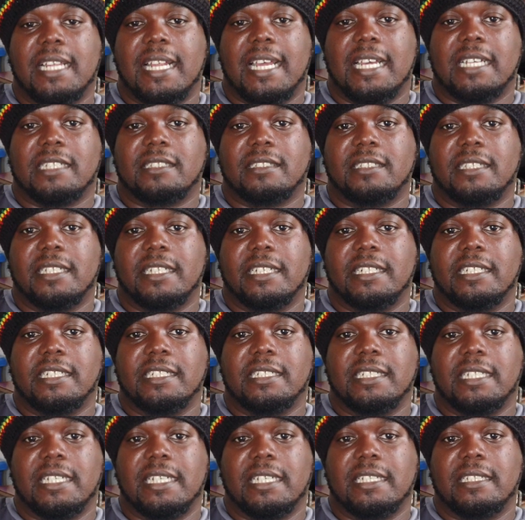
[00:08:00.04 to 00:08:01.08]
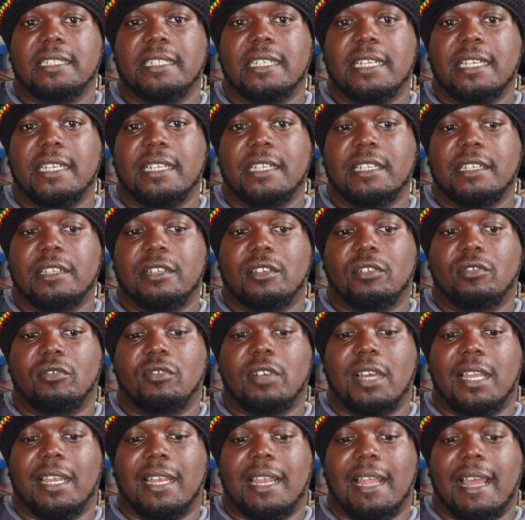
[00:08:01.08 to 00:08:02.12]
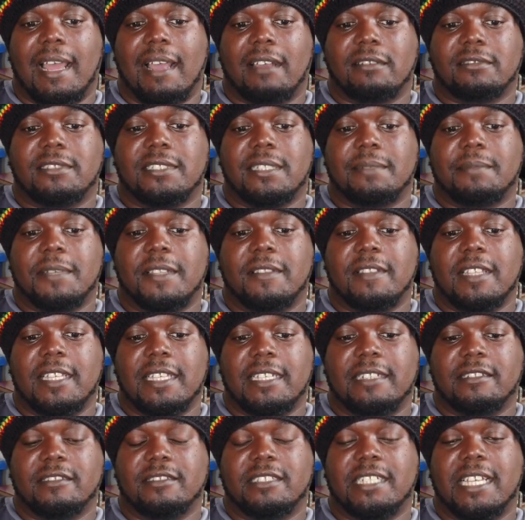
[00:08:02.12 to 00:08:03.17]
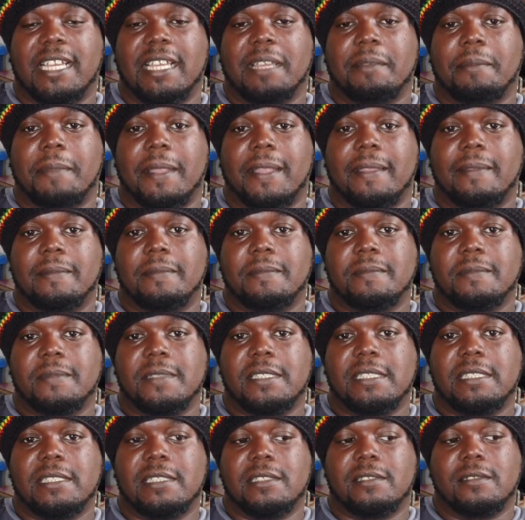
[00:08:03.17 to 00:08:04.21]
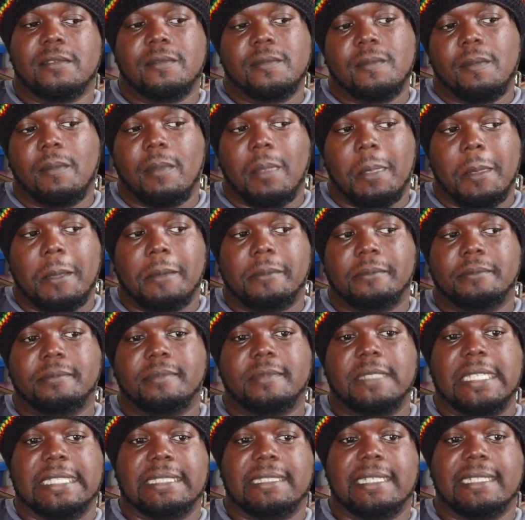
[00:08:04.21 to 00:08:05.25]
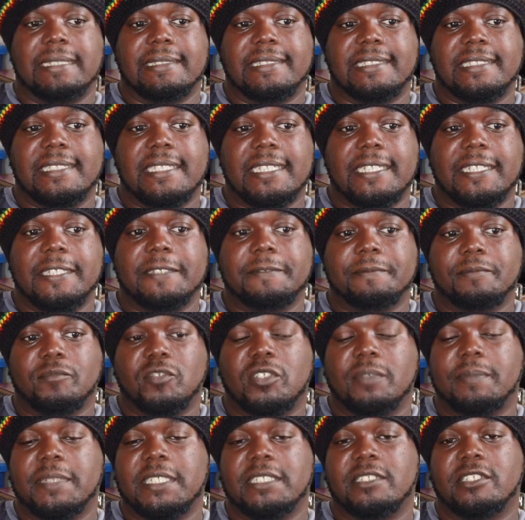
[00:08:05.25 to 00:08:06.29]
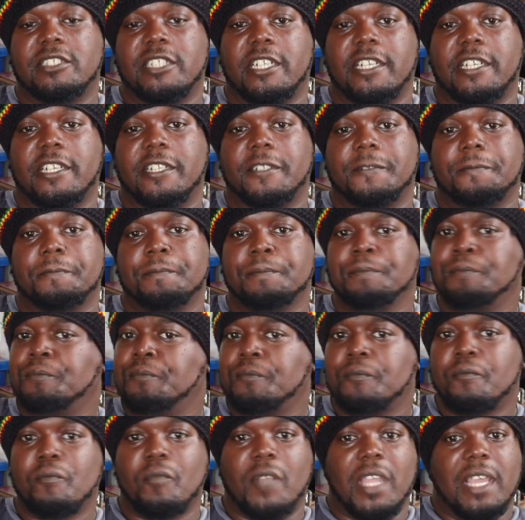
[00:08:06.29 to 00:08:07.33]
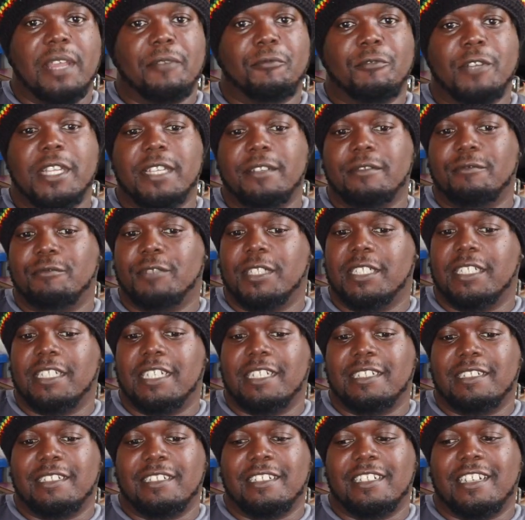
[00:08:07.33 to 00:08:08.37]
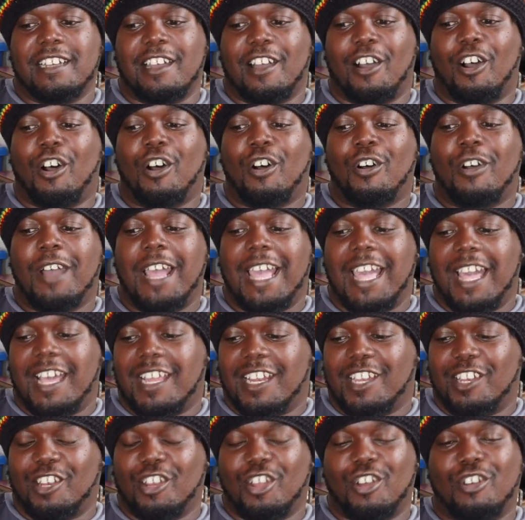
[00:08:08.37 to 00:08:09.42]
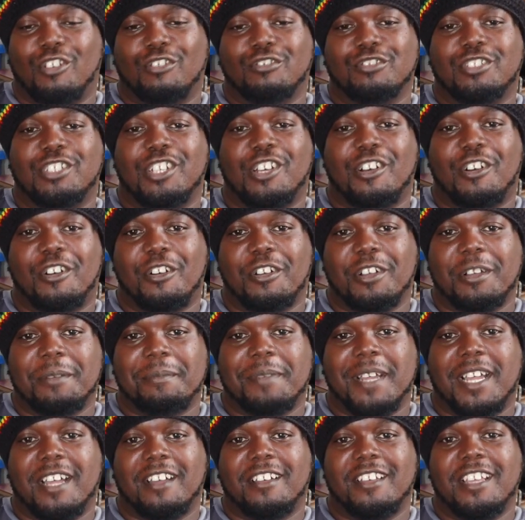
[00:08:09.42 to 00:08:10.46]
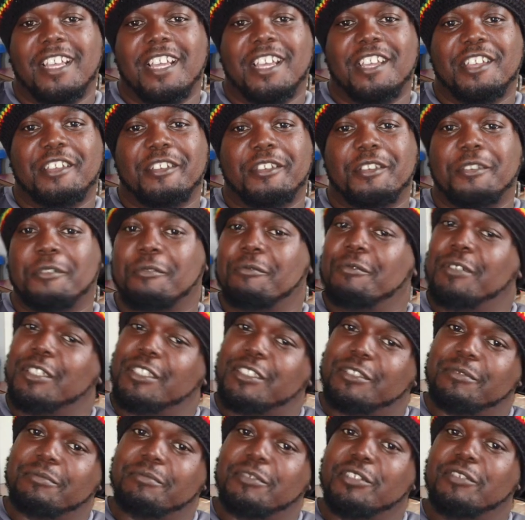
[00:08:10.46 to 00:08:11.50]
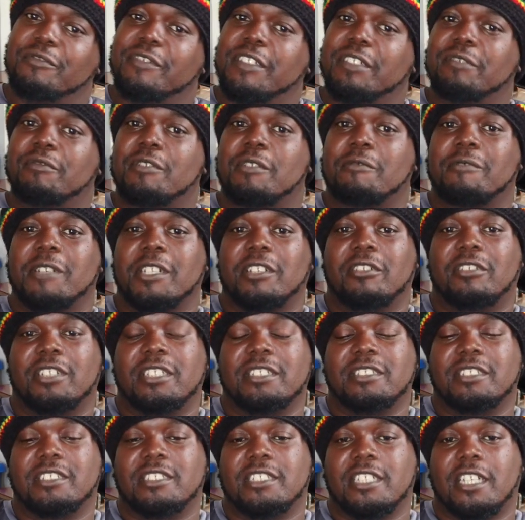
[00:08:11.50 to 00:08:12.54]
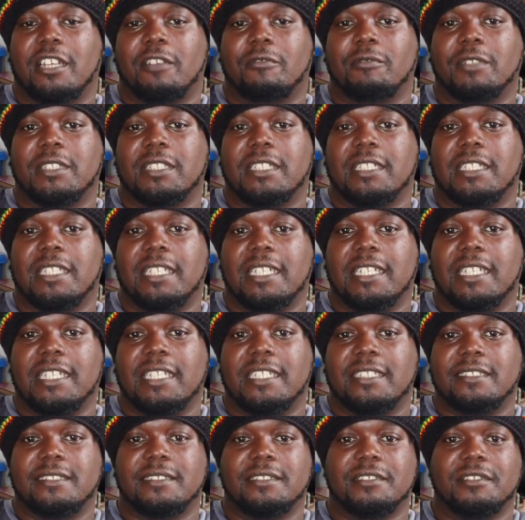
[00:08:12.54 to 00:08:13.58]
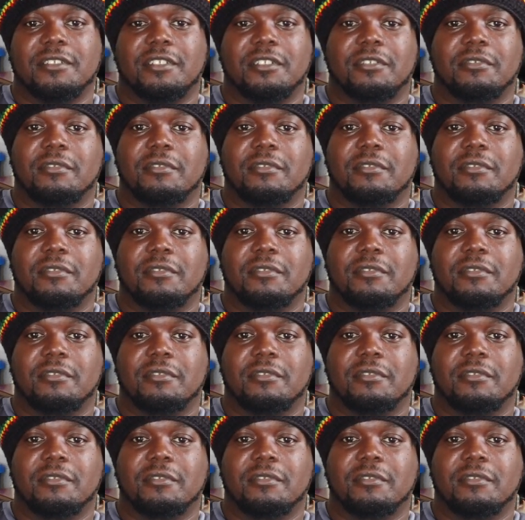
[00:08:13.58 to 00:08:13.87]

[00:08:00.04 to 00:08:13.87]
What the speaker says: get out there and, allow some of the entertainment, that they see to be shared. And we all had a long talk about, which movie were we going to share with the kids,